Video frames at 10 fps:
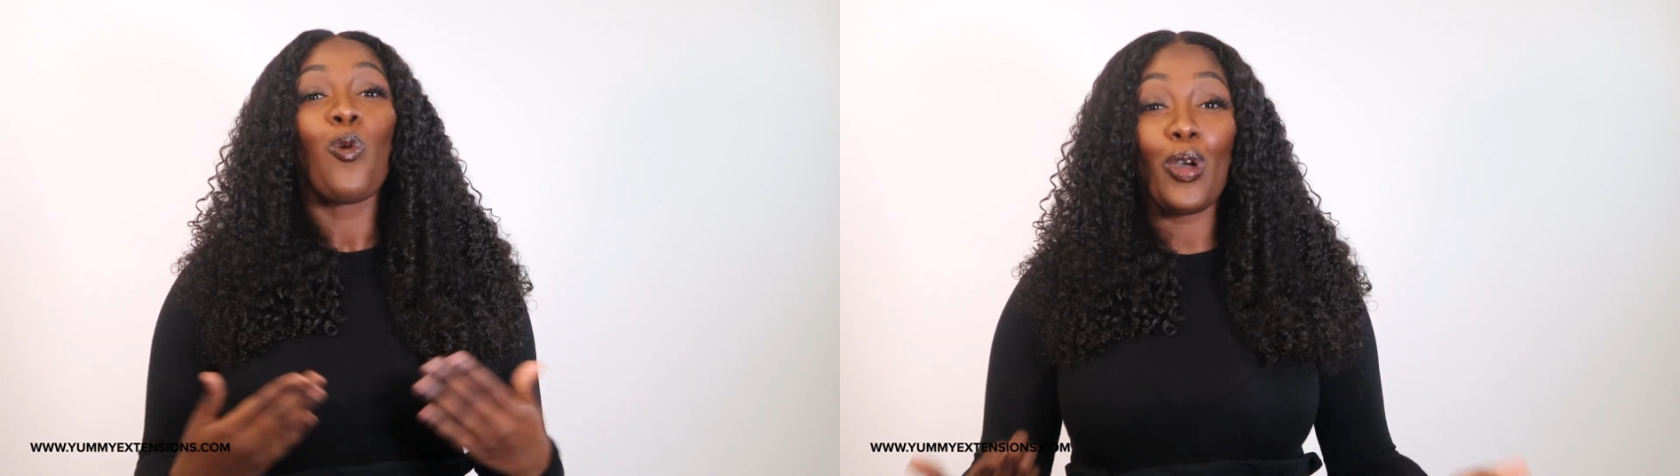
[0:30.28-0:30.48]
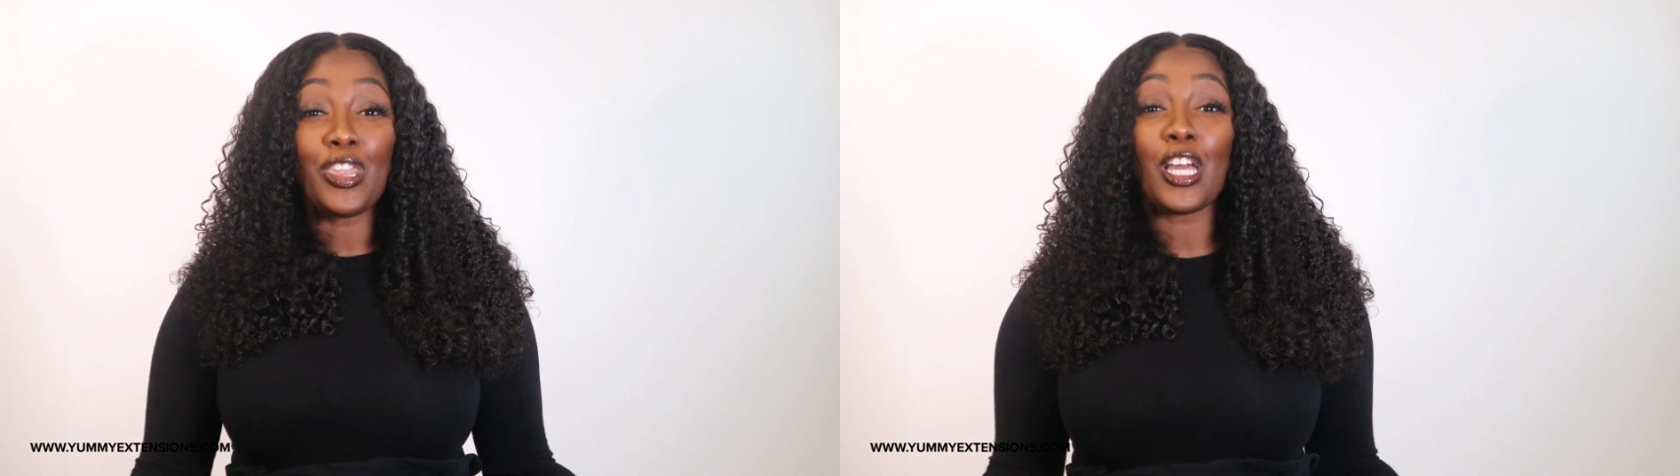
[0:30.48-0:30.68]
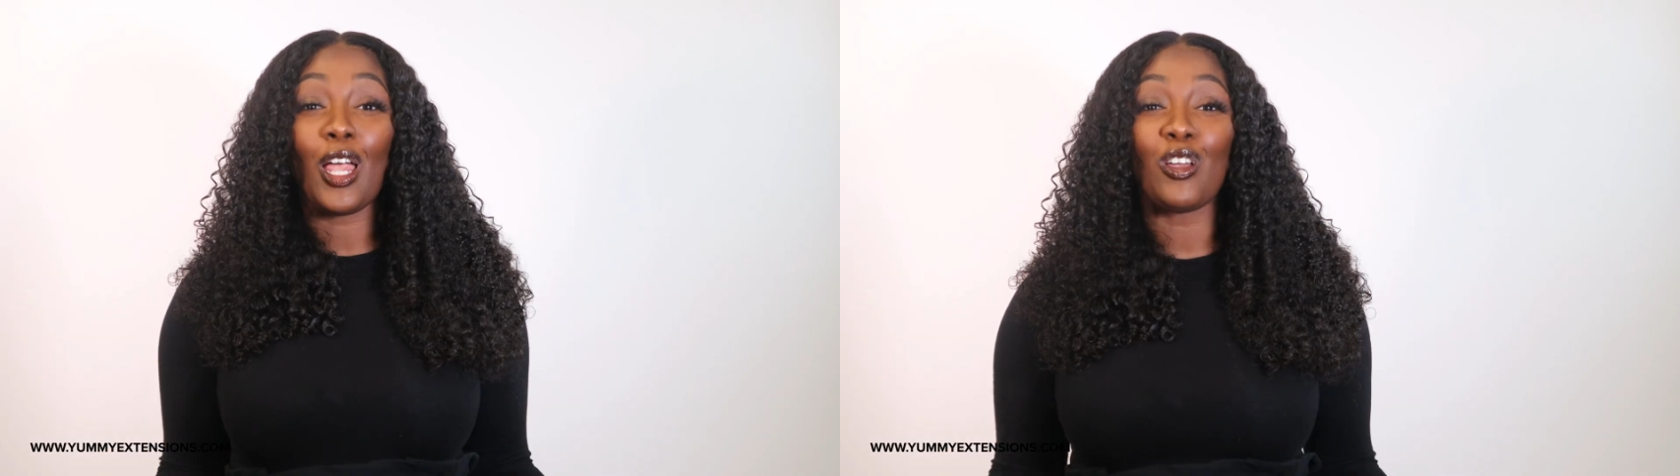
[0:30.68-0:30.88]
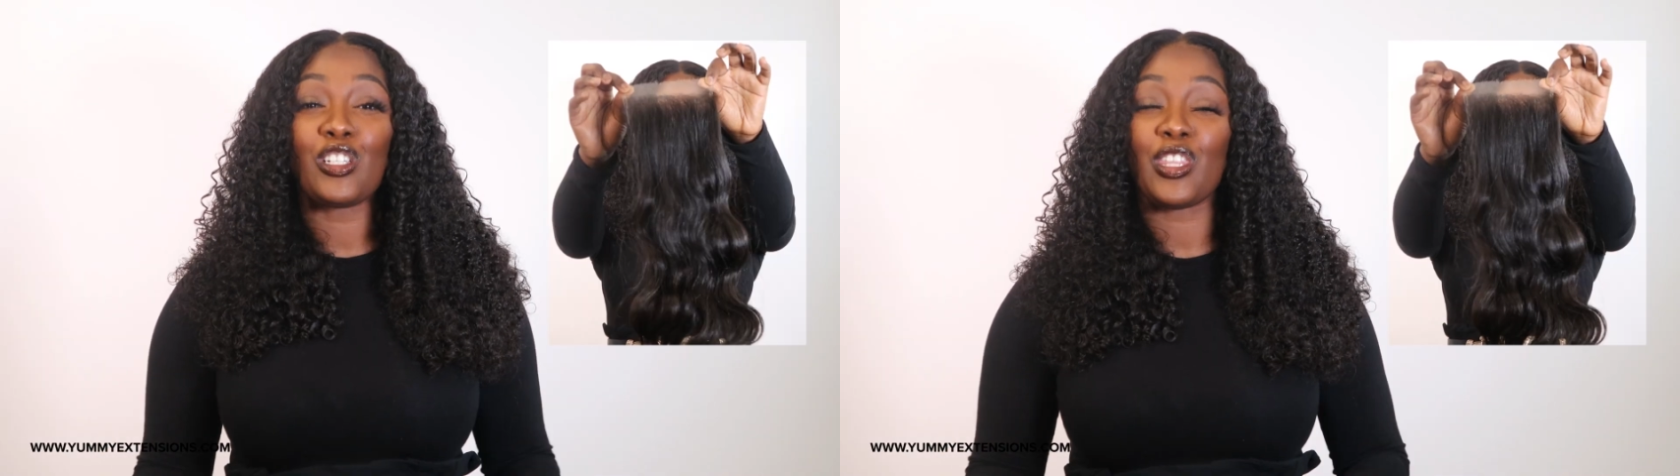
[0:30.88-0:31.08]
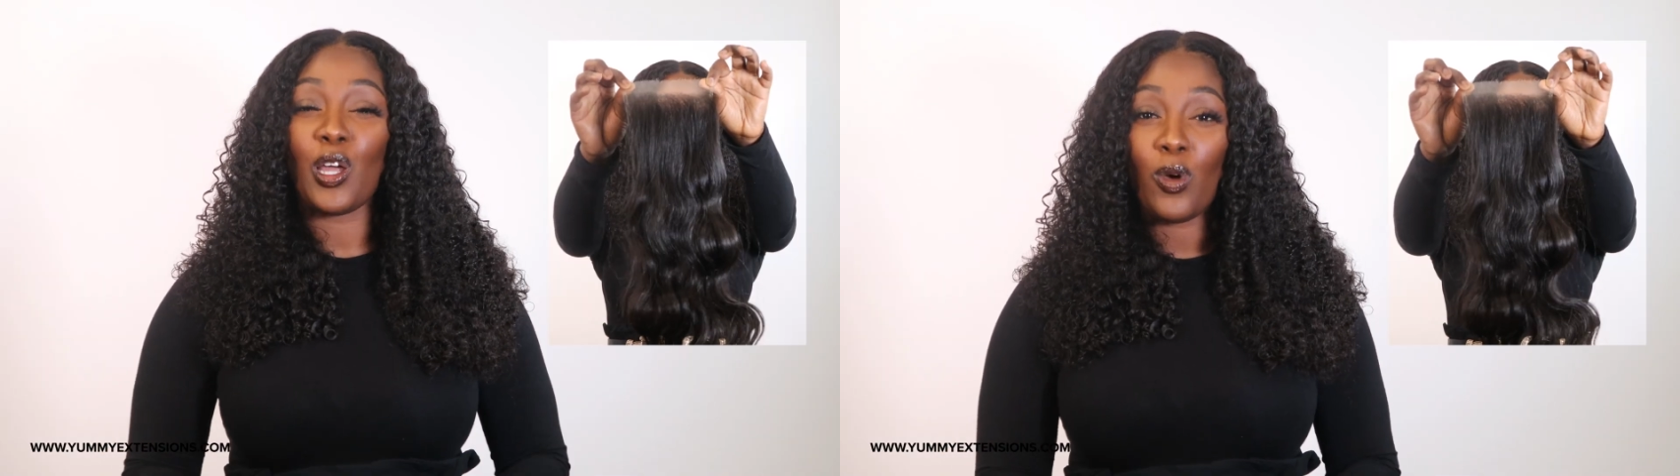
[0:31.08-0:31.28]
With the
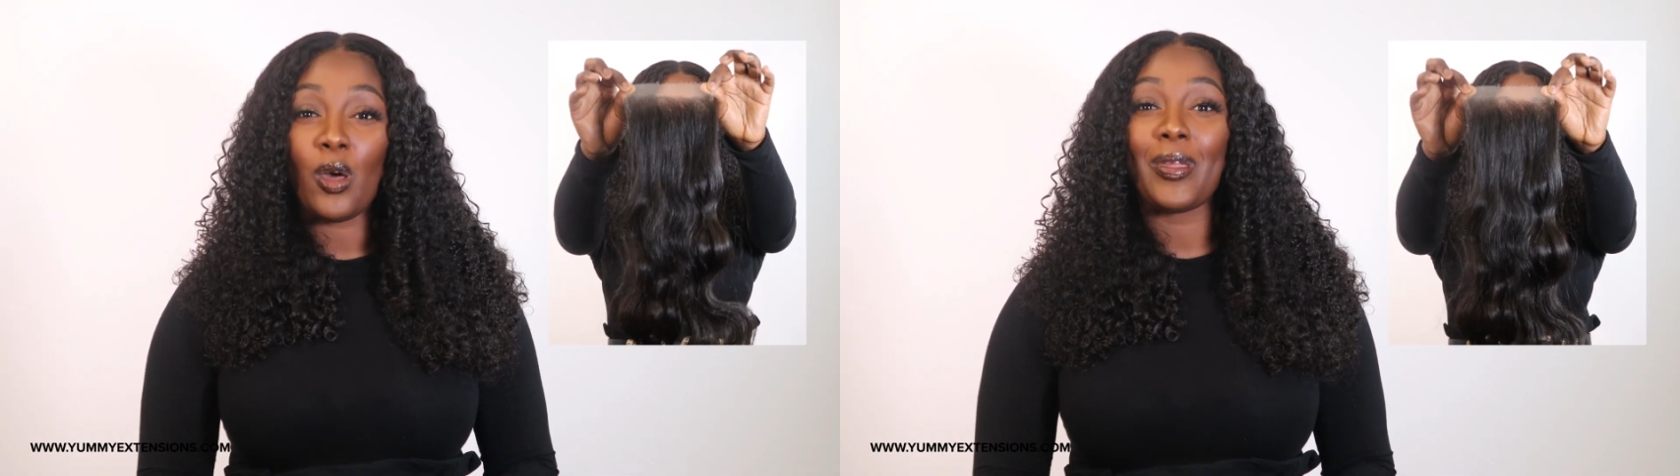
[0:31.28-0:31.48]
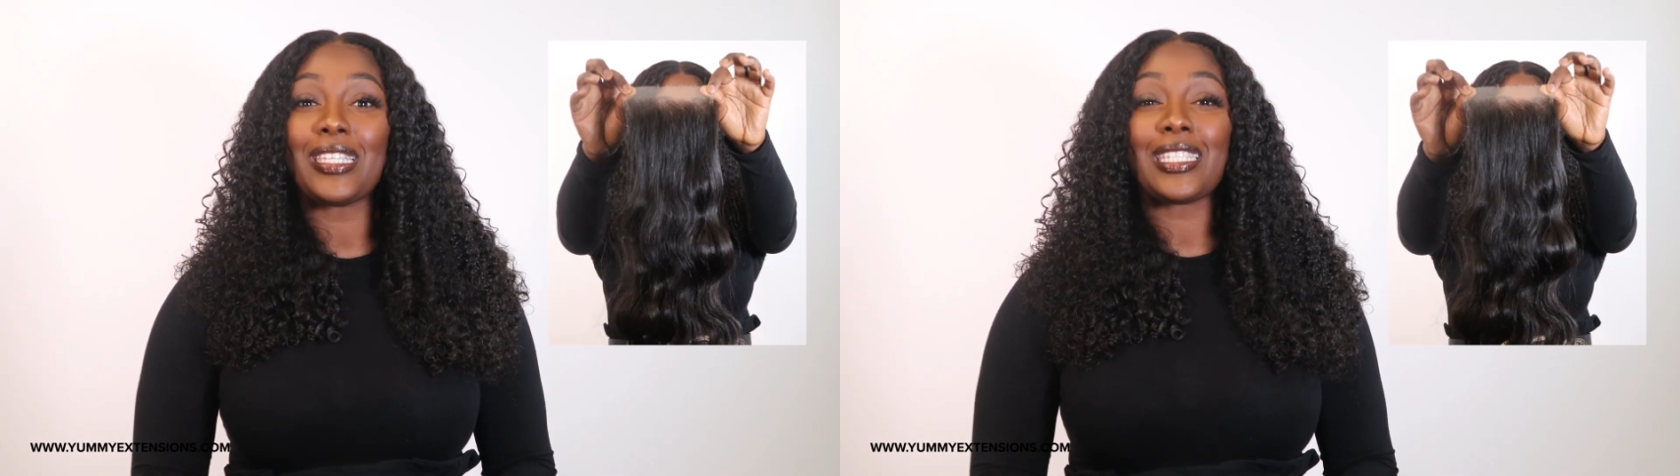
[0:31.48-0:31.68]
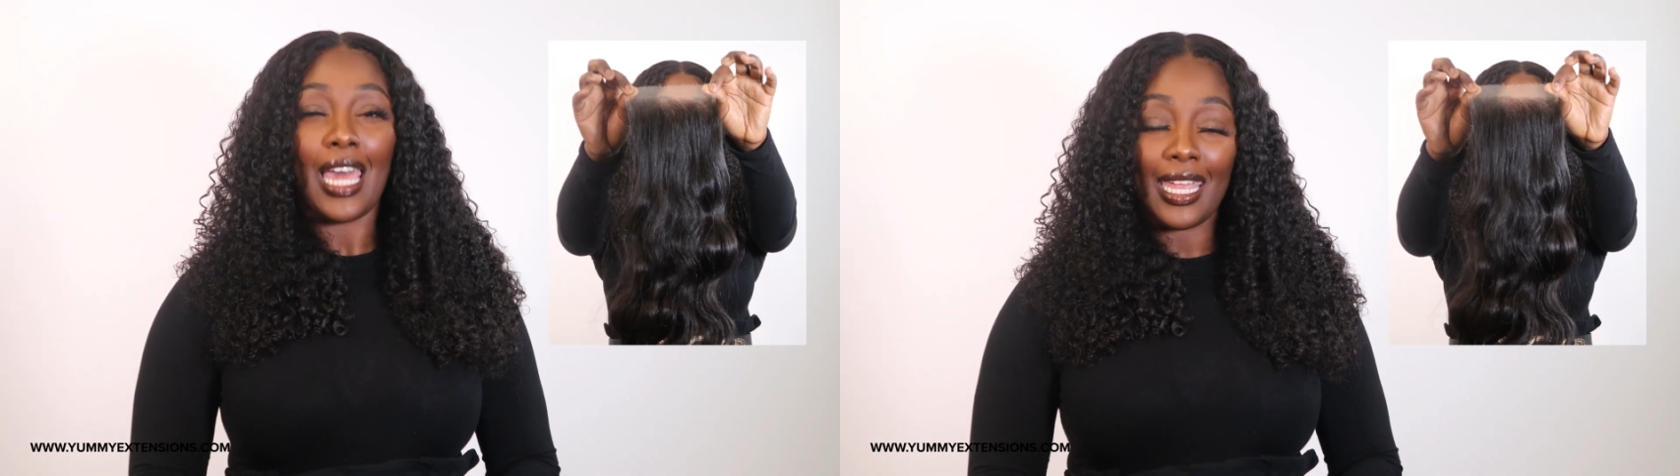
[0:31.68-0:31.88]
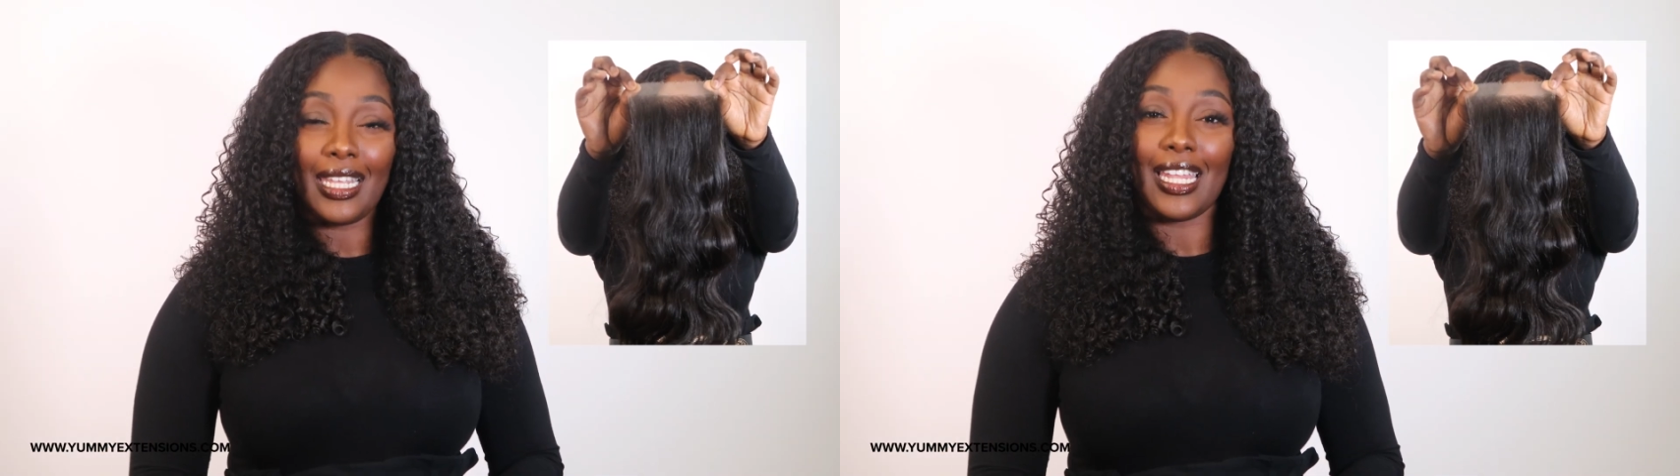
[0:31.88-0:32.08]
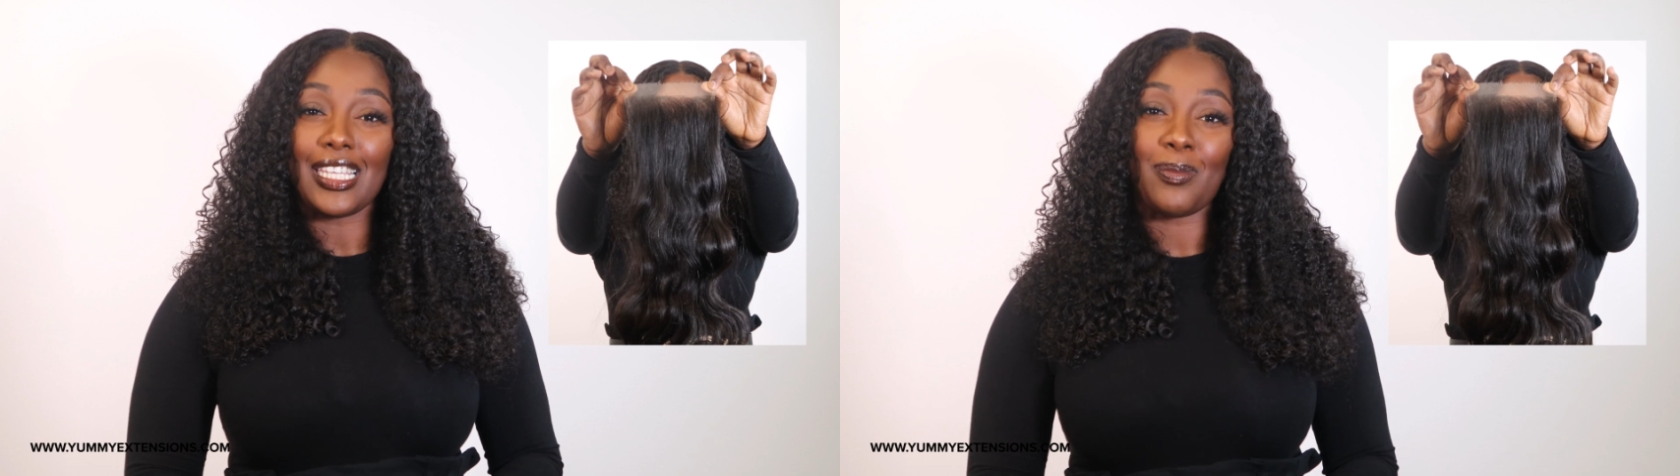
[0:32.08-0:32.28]
closure, there will be
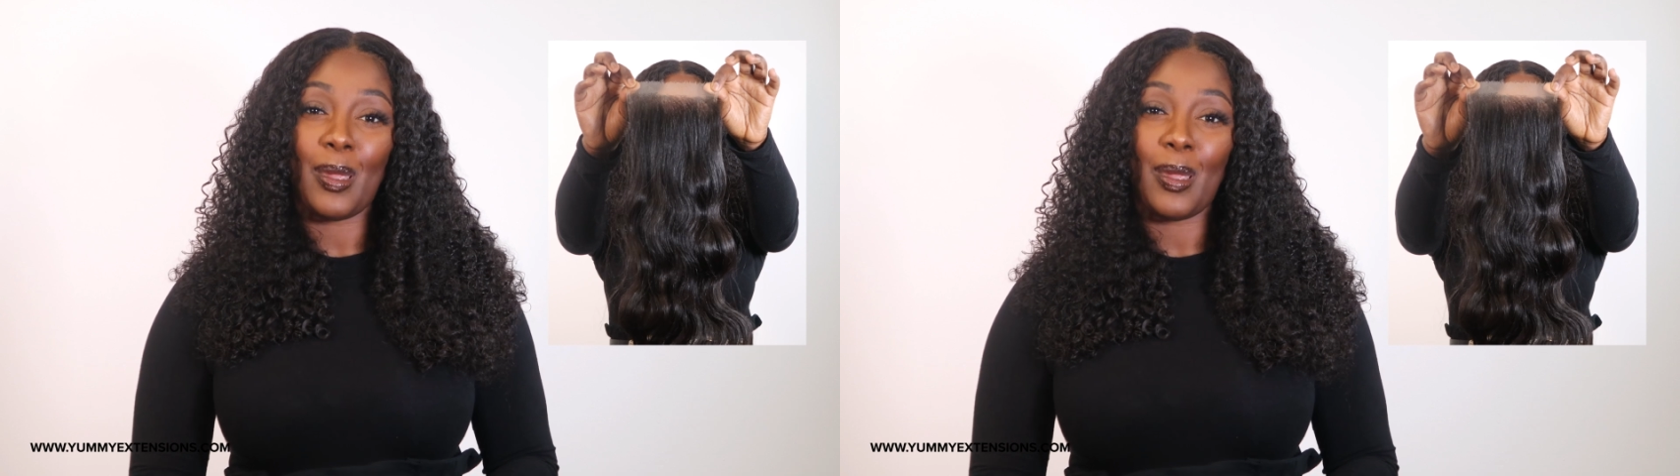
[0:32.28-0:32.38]
slightly less